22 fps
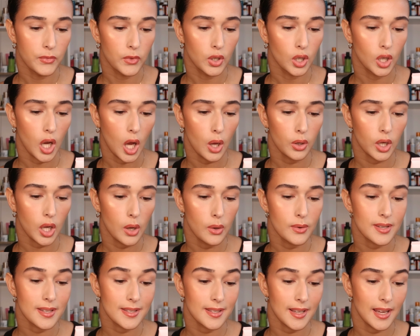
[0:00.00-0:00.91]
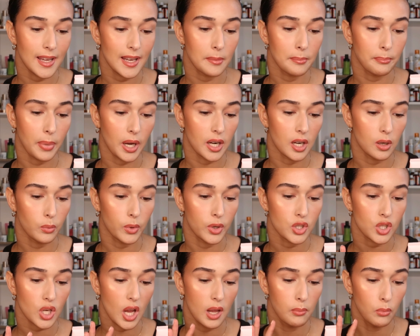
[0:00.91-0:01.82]
cocoa seed butter,
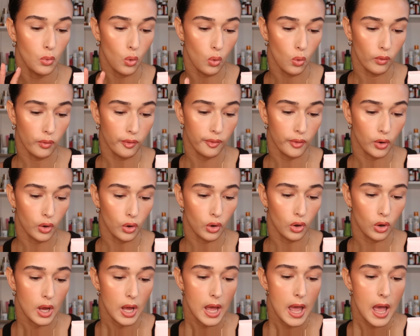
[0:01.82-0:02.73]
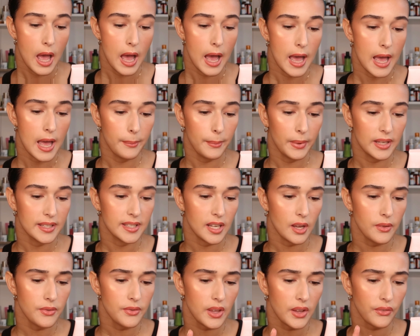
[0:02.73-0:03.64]
which I'm all for. I
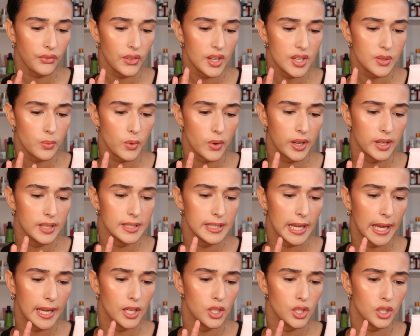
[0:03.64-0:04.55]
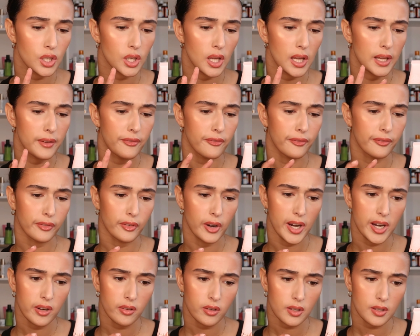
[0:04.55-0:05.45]
don't think this one contained
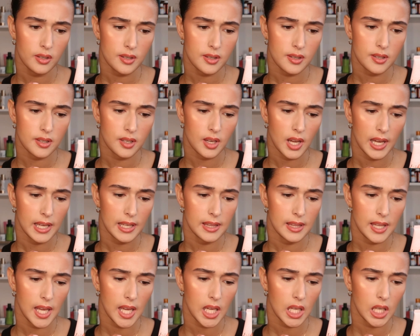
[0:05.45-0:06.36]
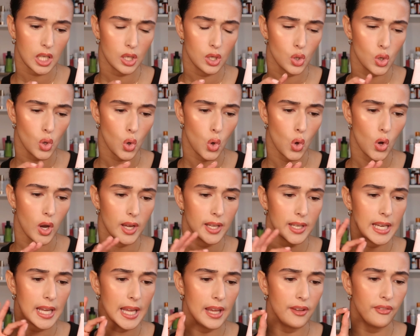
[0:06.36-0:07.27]
fragrance, I think, or
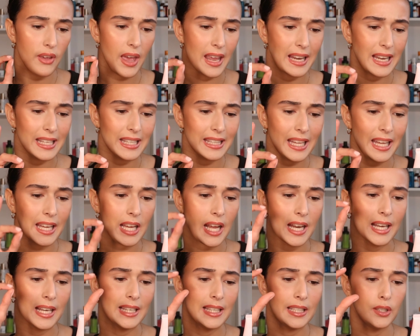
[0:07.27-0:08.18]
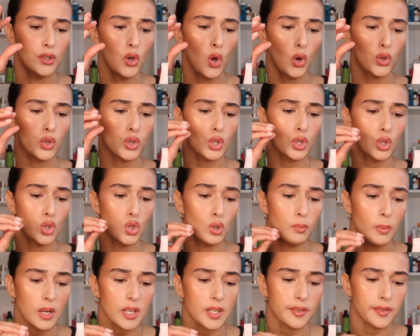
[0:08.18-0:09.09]
if anything, not too
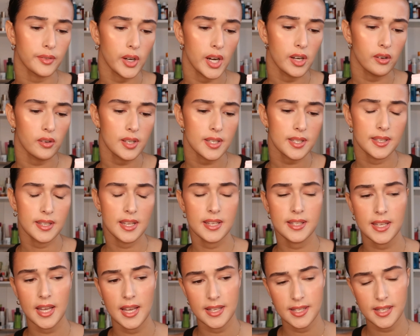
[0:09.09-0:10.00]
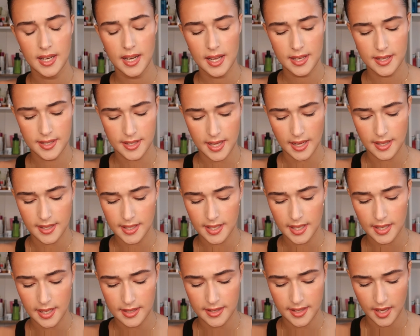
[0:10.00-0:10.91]
much fragrance. This isn't as
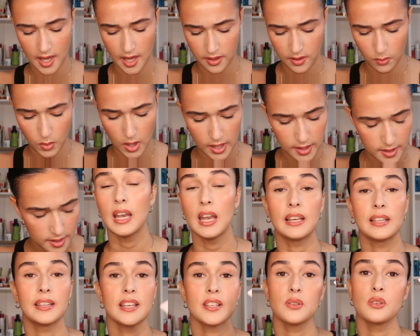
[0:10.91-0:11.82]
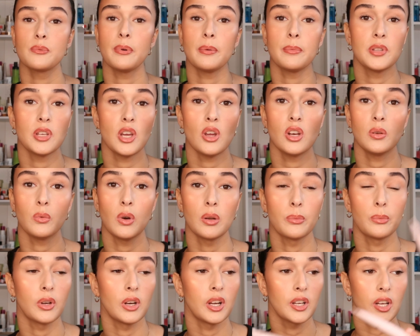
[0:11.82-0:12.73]
scented as the other one. Like, this was probably the only
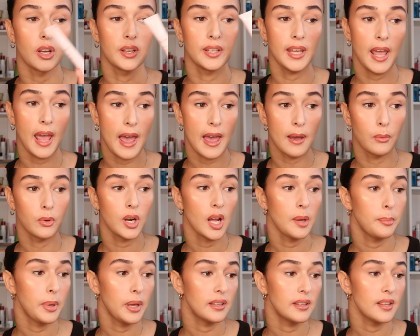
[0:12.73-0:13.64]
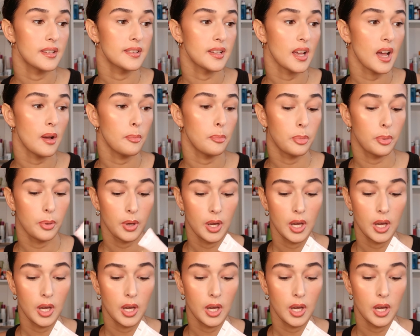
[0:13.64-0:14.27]
one where I go, yeah, would I pick this up?